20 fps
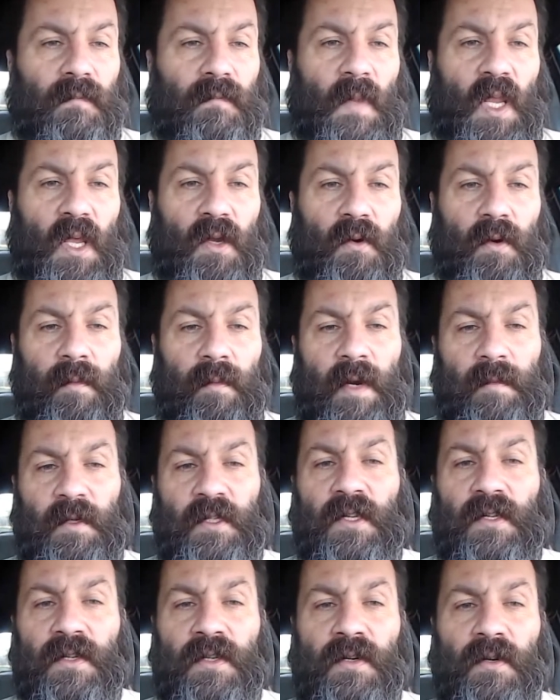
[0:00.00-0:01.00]
Who
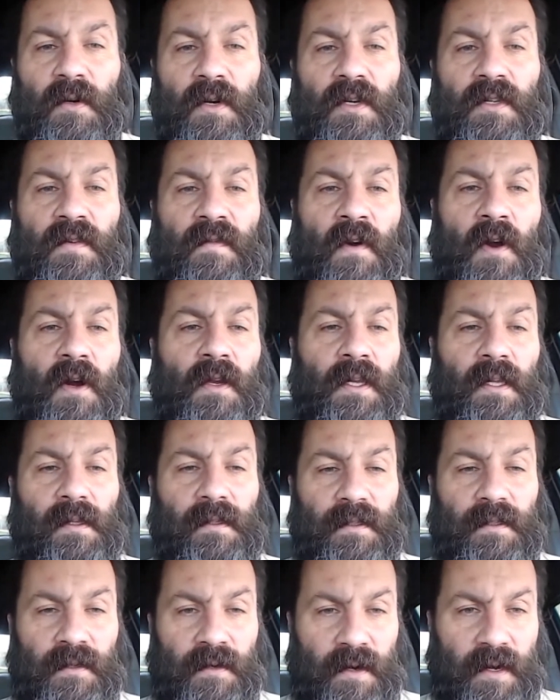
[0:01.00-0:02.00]
remembers the stories of
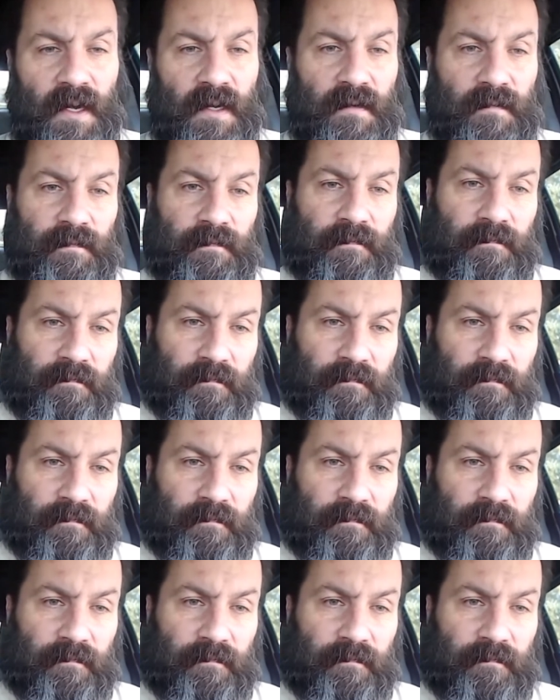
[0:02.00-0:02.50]
Hercules, right?